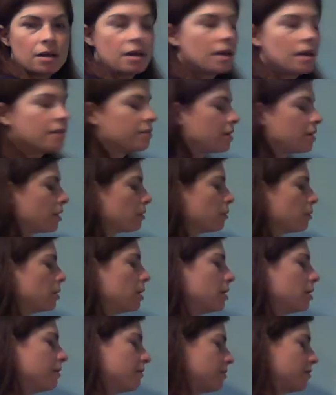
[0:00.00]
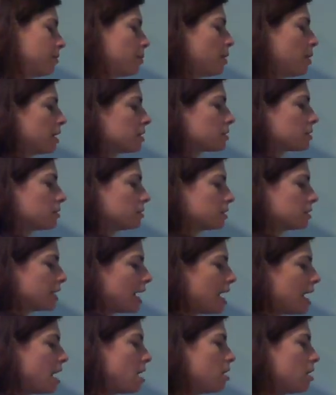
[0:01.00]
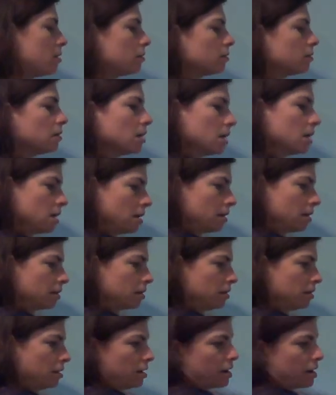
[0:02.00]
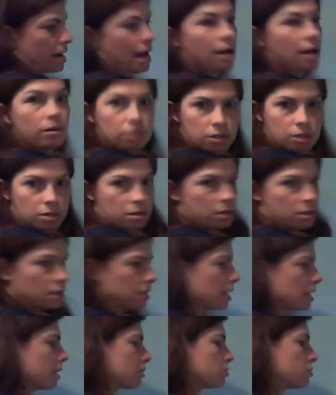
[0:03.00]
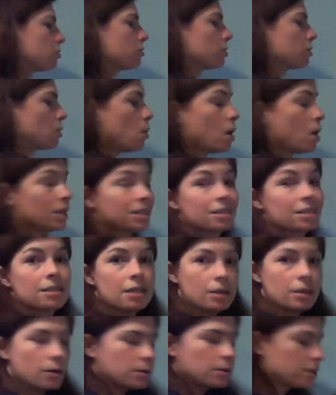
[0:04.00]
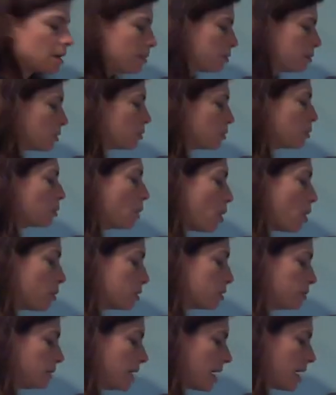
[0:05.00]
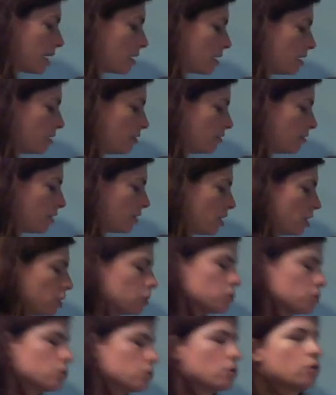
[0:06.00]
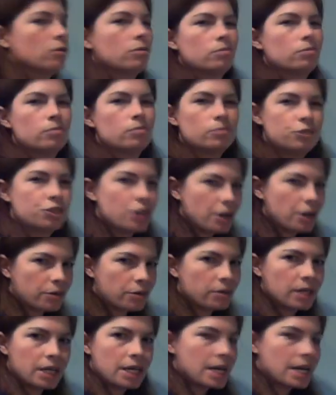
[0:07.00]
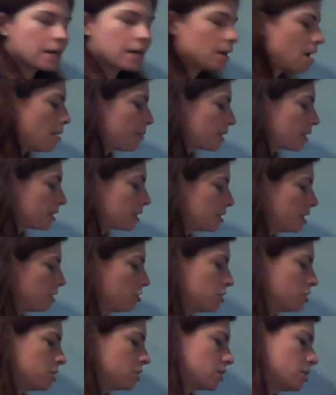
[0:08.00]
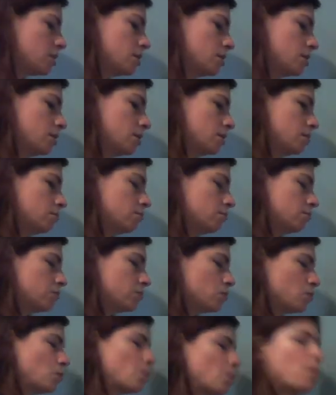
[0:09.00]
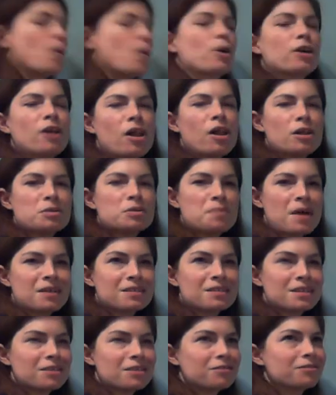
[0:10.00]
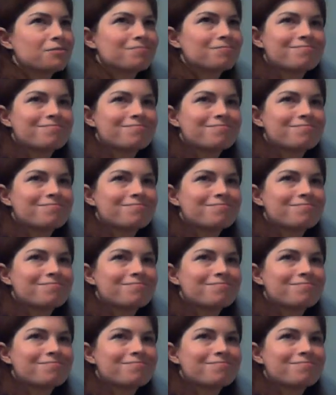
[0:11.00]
If the price goes down, the accounts in this case, or the quantity goes up. So it will always be negative. So generally in economics, they just report it all as positive.